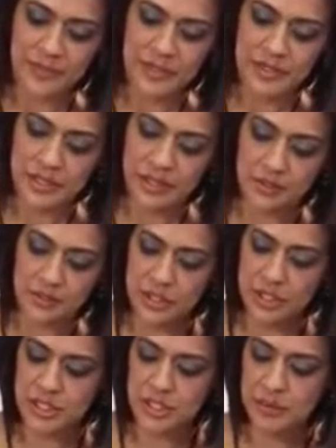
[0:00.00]
So
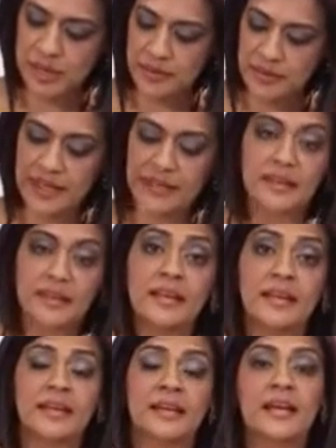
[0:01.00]
just about that
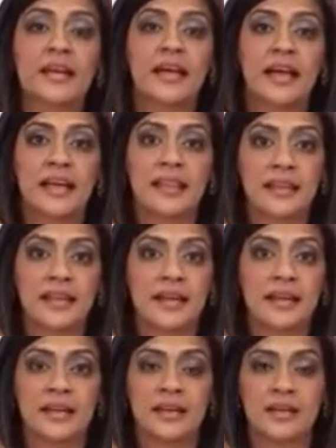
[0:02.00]
thick, and
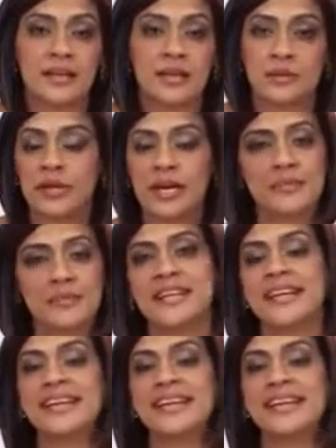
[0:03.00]
then you perhaps